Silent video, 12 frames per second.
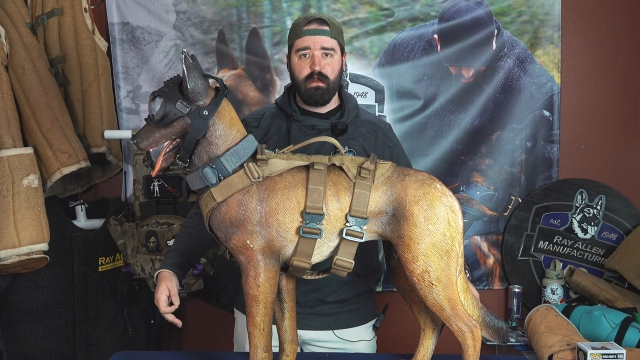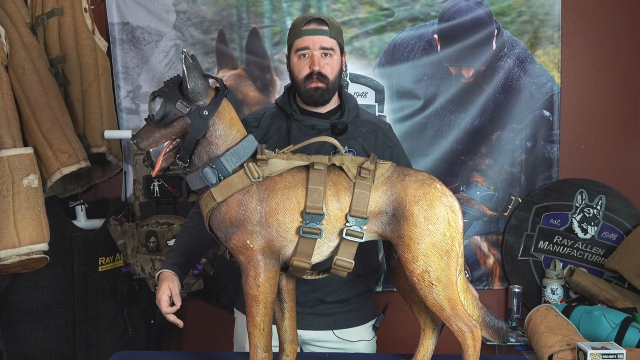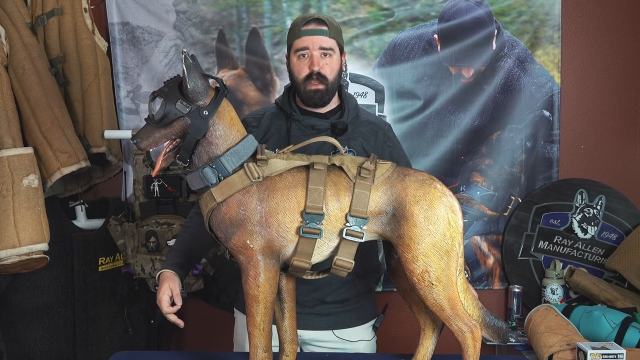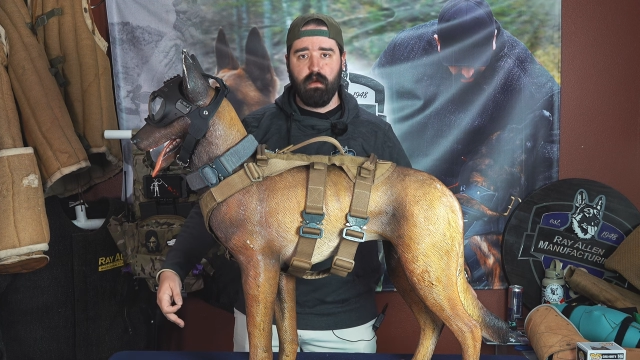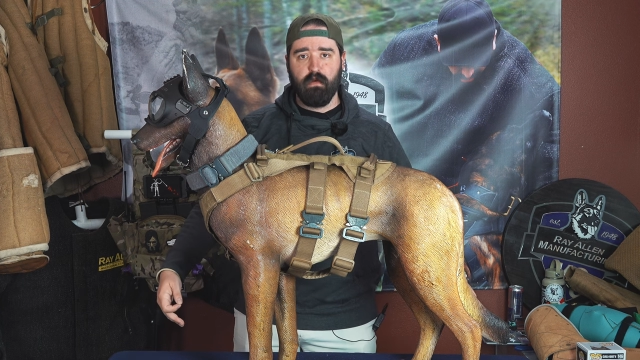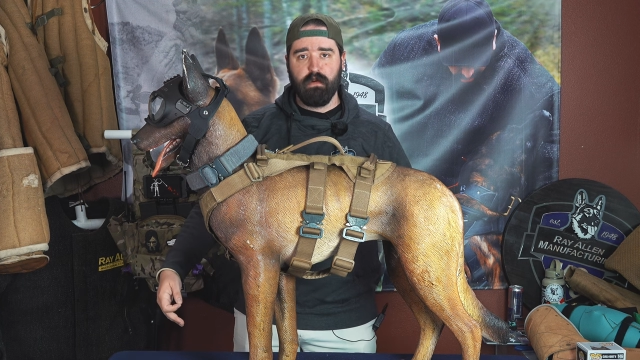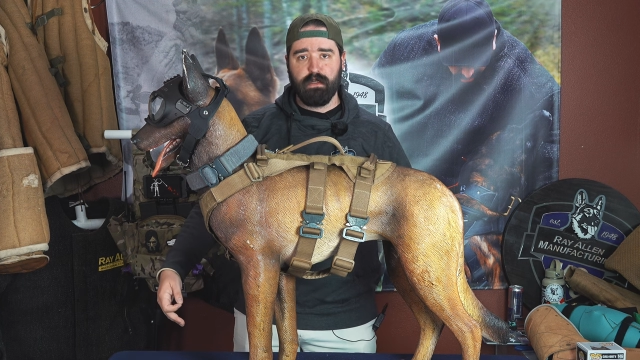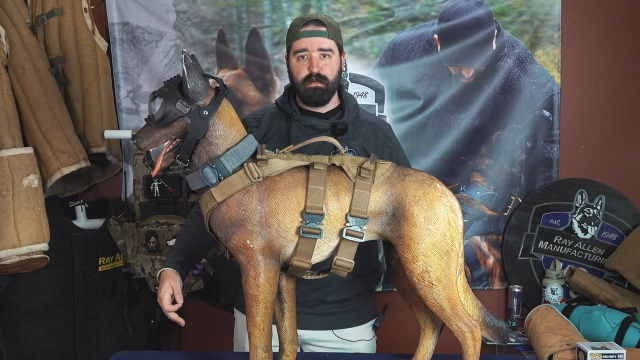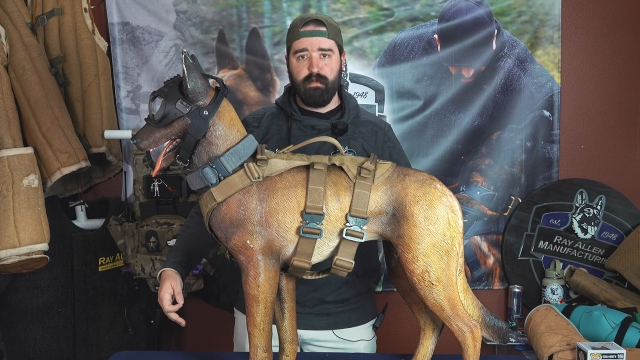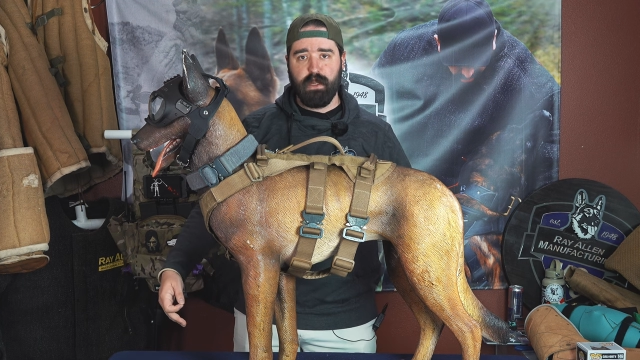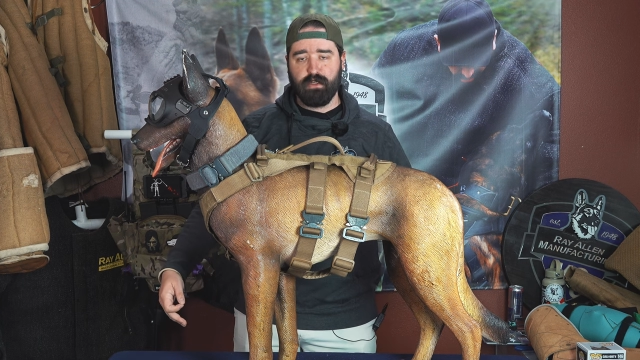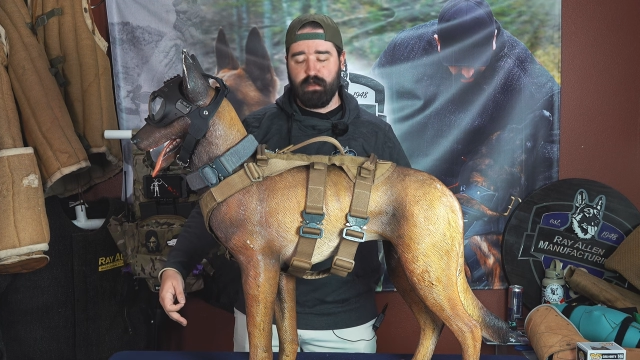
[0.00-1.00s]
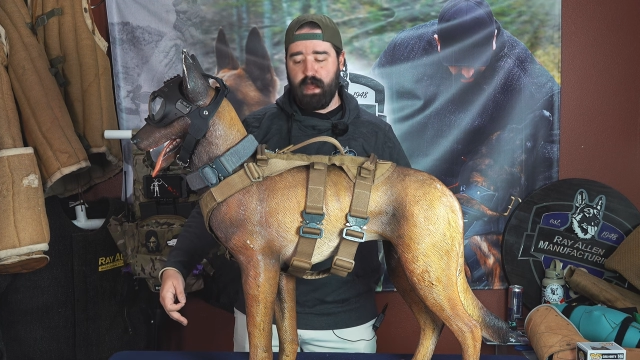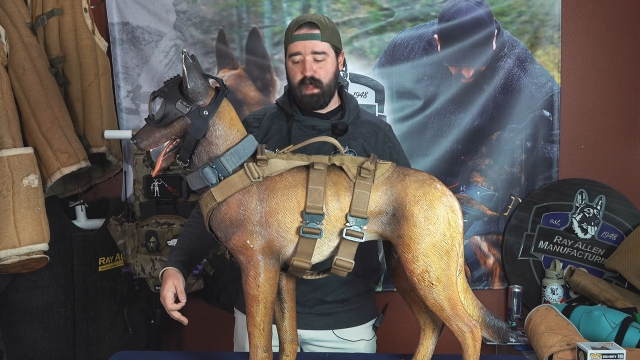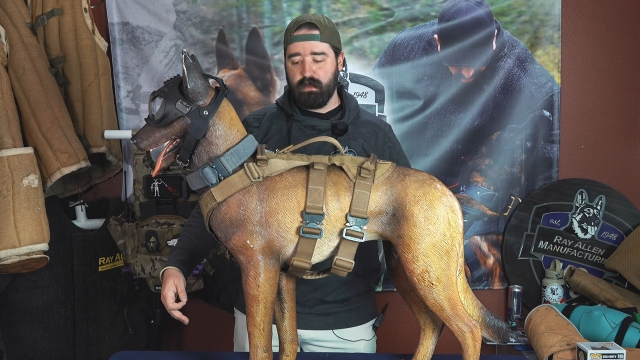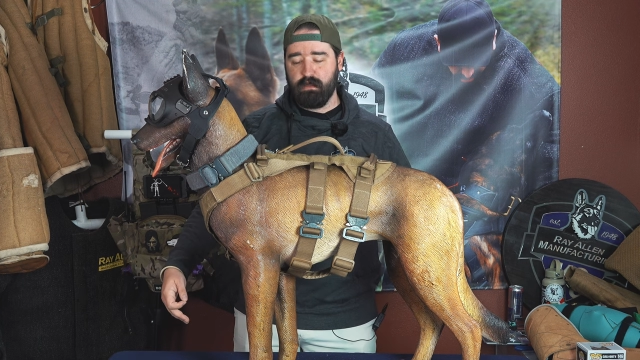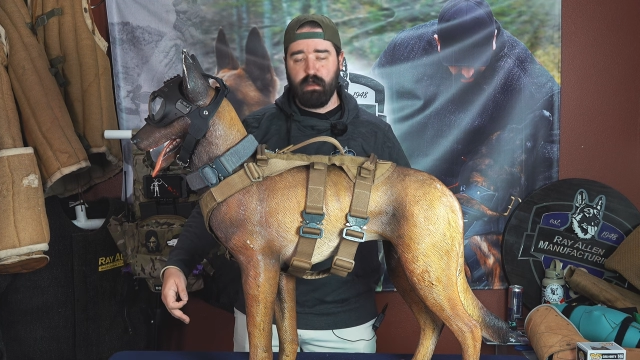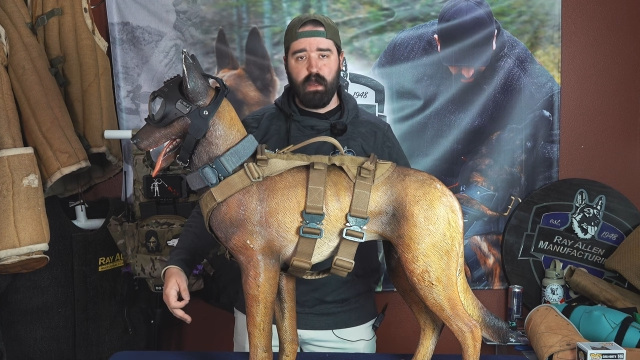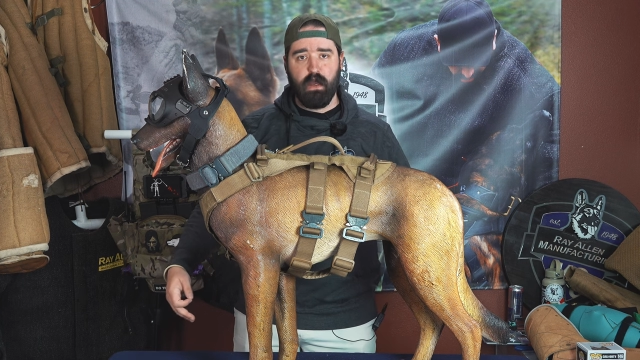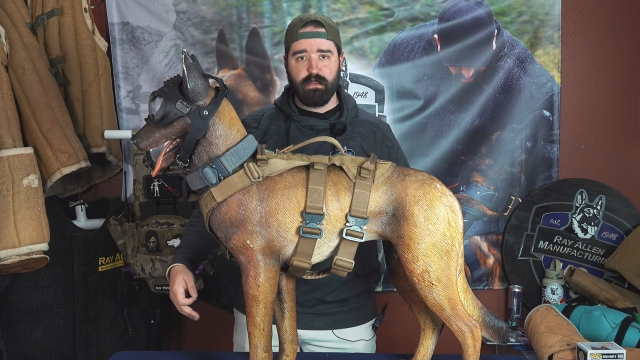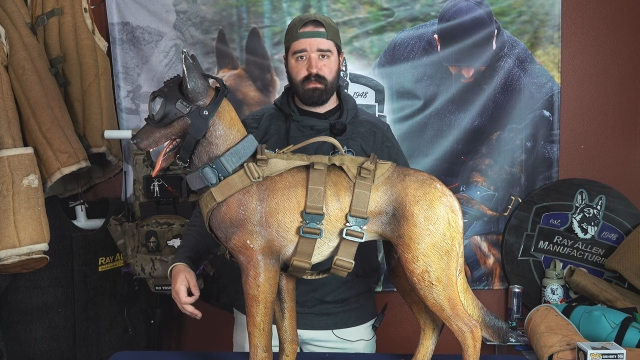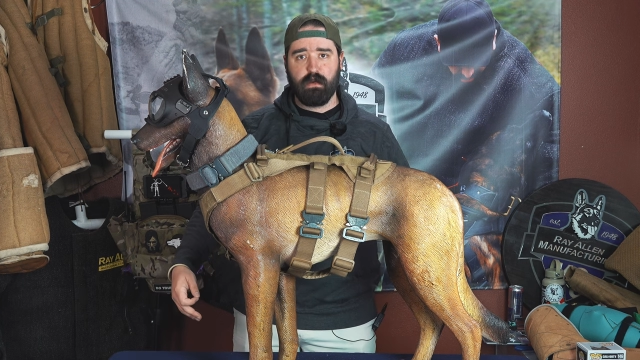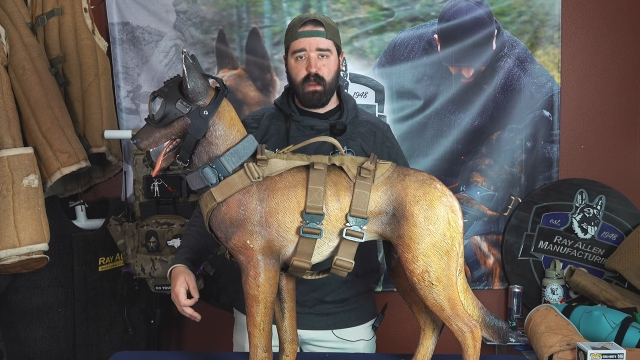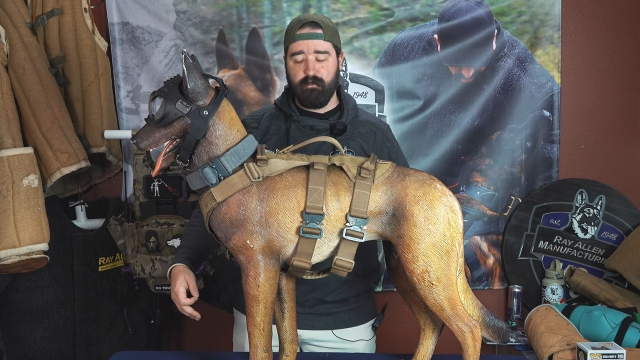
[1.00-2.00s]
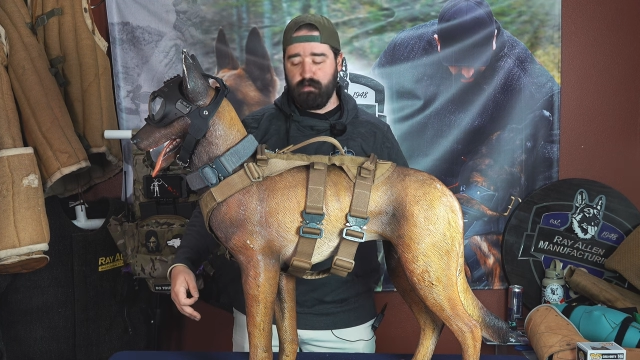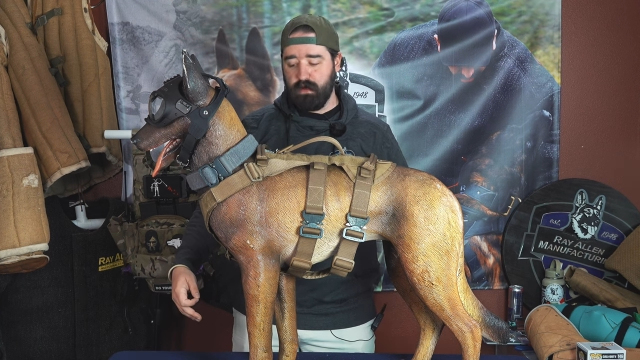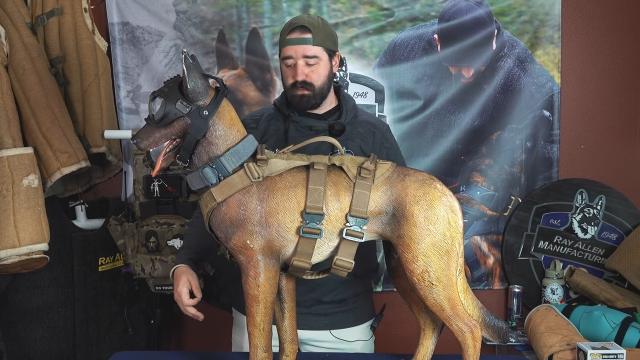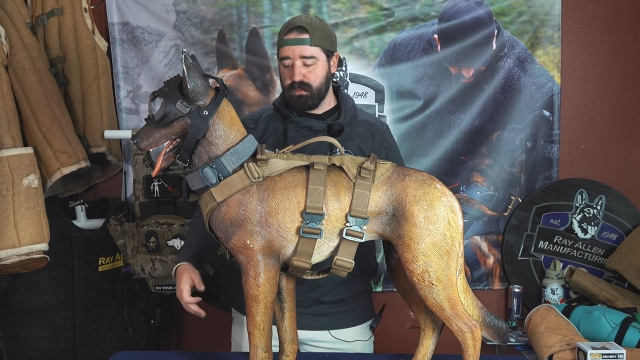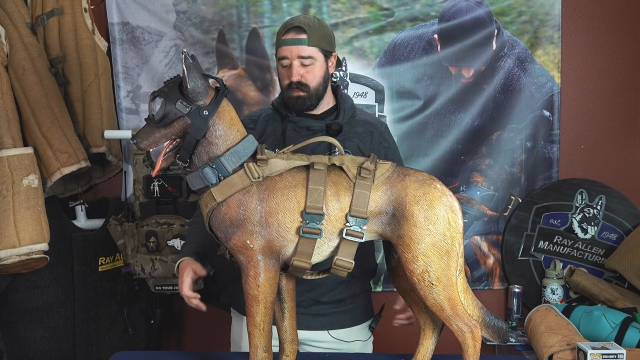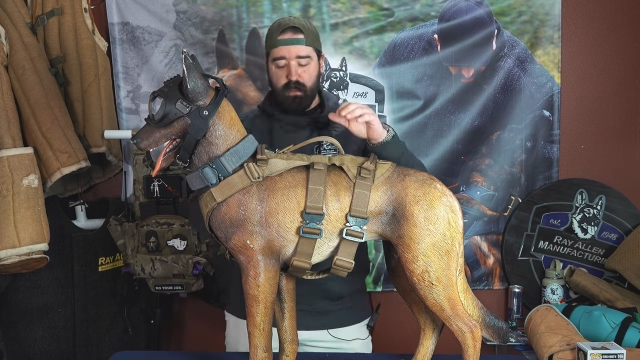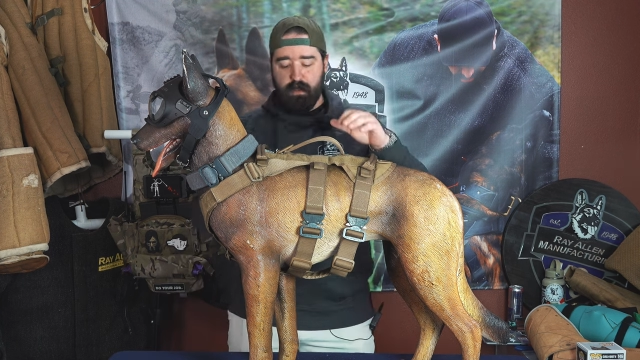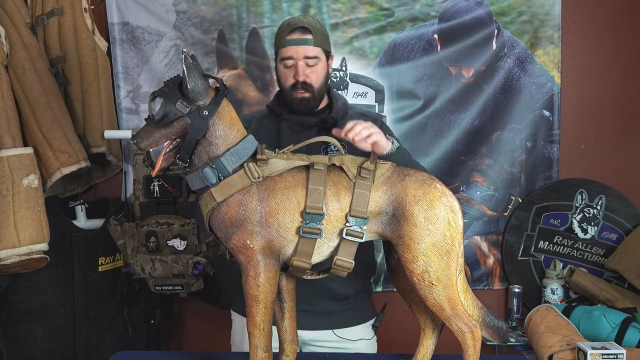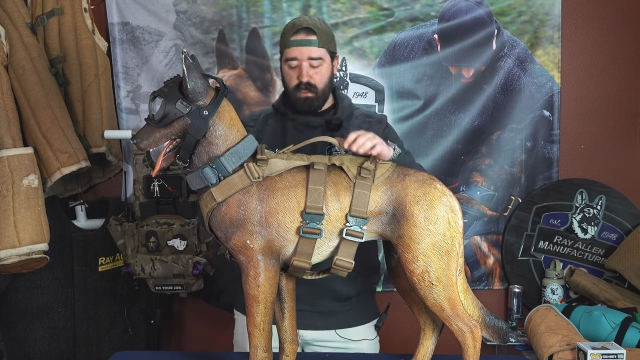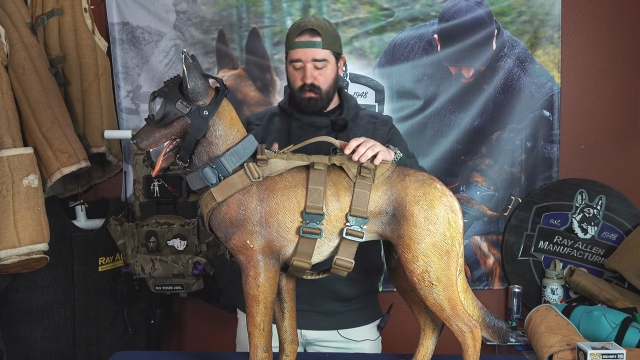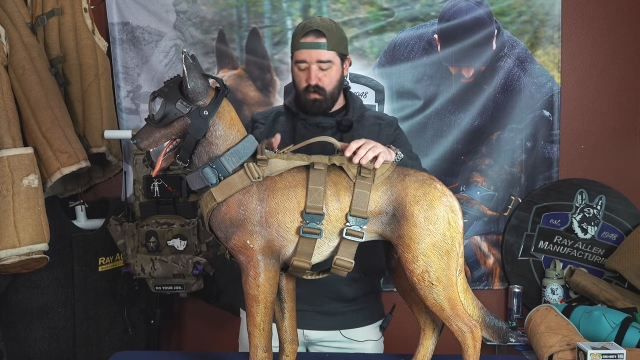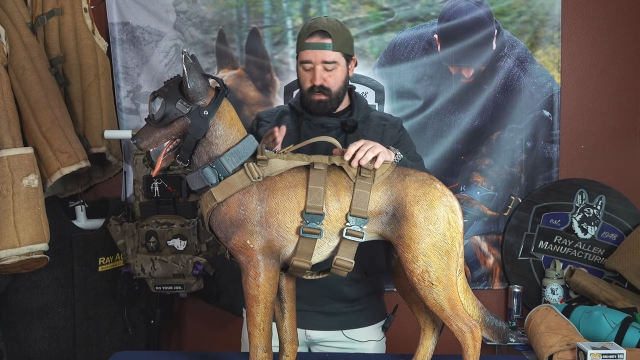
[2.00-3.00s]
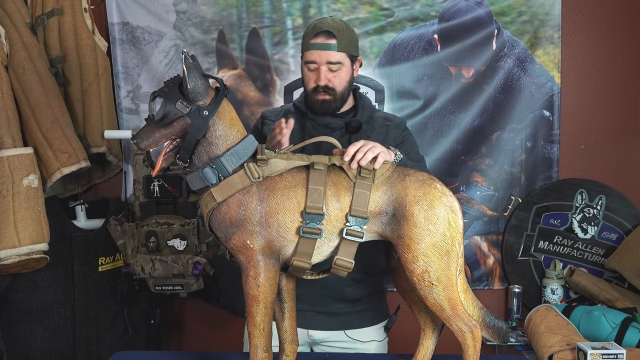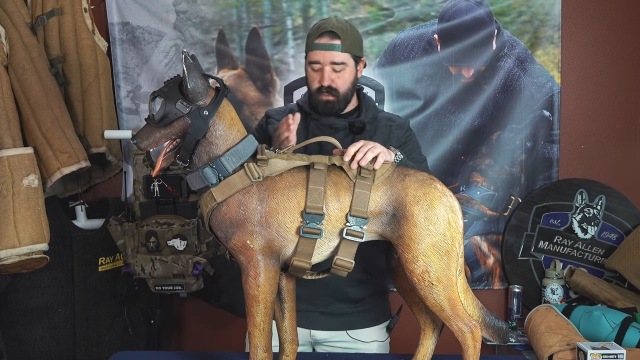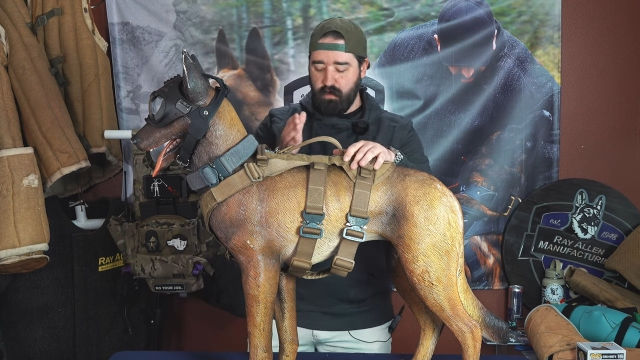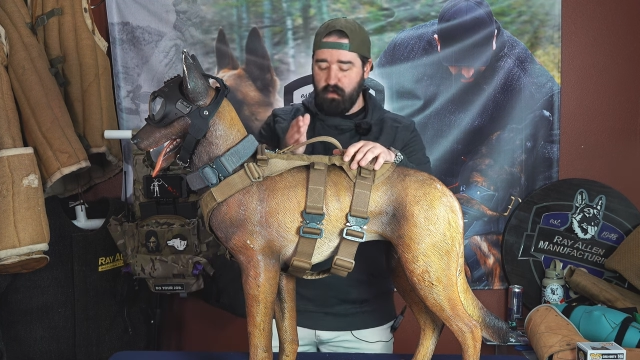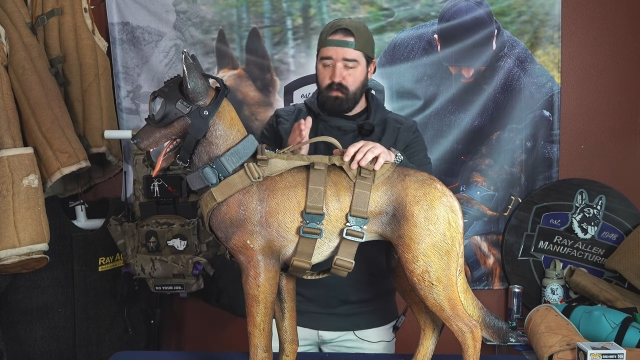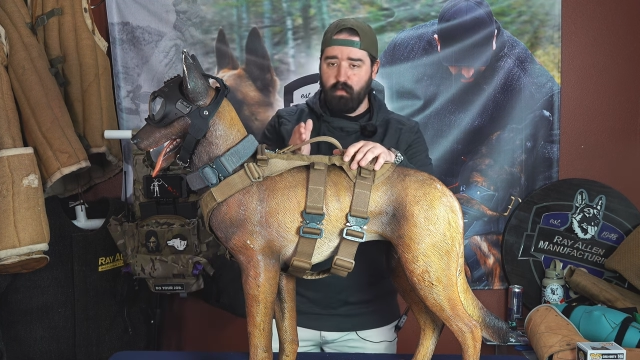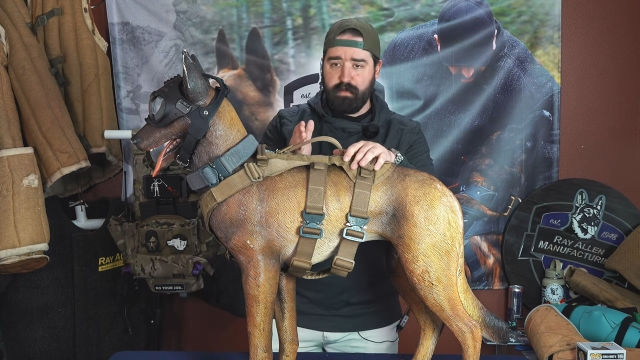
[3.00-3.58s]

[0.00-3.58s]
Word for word: in order to measure that uh, circumference. Then you wanna do